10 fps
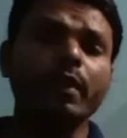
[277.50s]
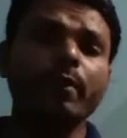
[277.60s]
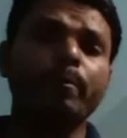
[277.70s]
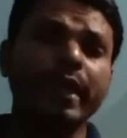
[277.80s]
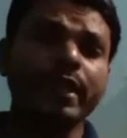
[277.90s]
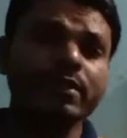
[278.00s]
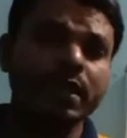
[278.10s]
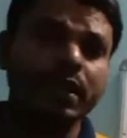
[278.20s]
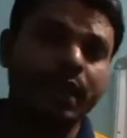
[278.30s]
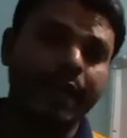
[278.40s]

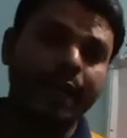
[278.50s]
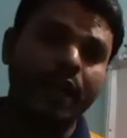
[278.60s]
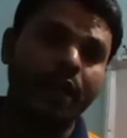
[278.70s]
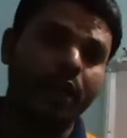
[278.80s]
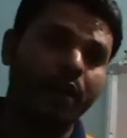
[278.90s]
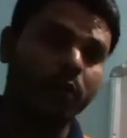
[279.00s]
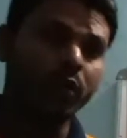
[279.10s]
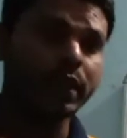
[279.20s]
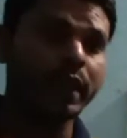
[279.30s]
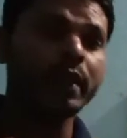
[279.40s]
basic idea about
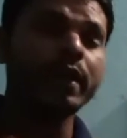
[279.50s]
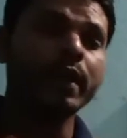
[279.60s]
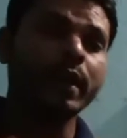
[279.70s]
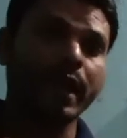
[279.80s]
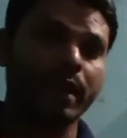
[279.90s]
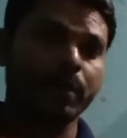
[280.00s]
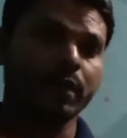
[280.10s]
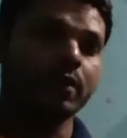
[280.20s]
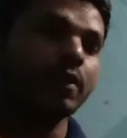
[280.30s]
the carbon.